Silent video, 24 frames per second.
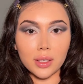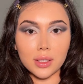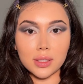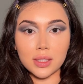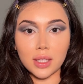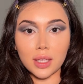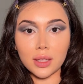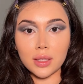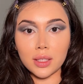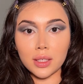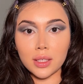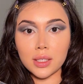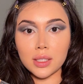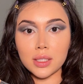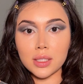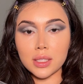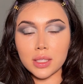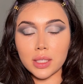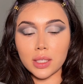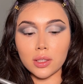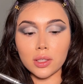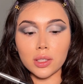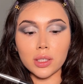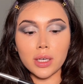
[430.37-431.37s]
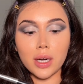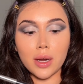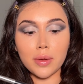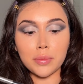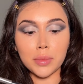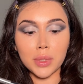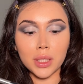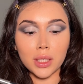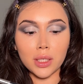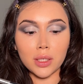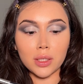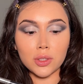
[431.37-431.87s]
to set the concealer, I'm
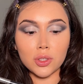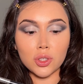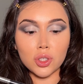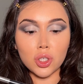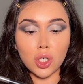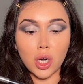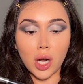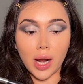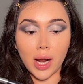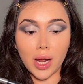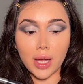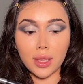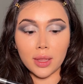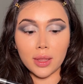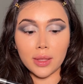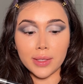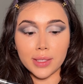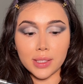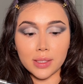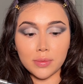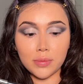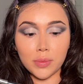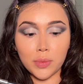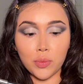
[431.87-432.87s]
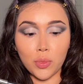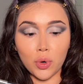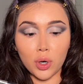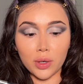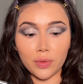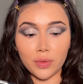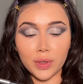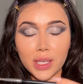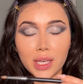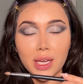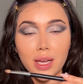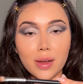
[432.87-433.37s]
gonna try this
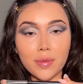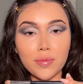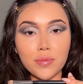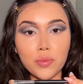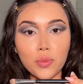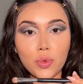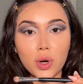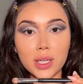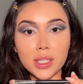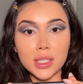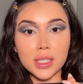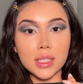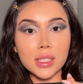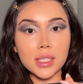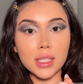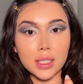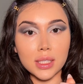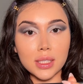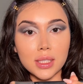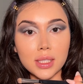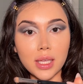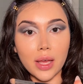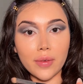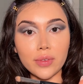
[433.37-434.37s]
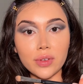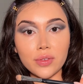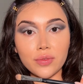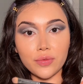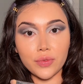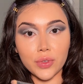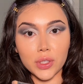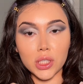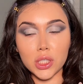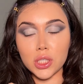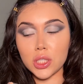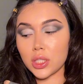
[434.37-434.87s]
Morphe M167
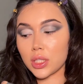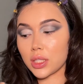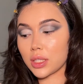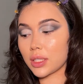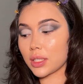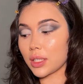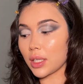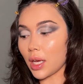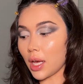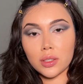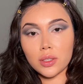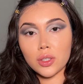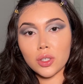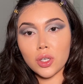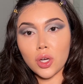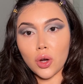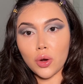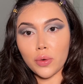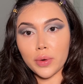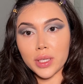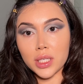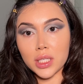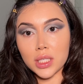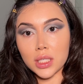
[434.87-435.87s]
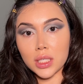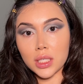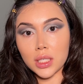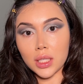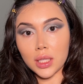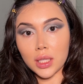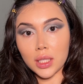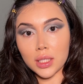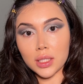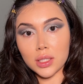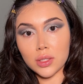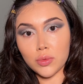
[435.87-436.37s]
first. And go into
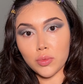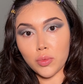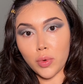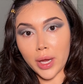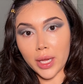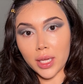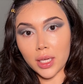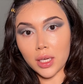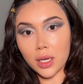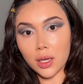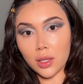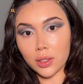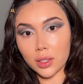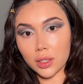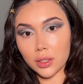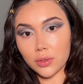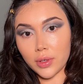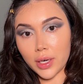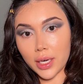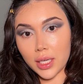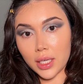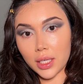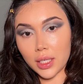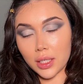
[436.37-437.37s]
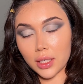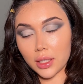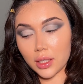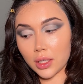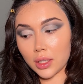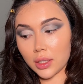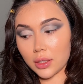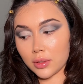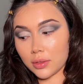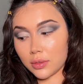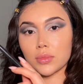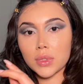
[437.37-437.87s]
this white color right
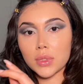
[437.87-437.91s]
here.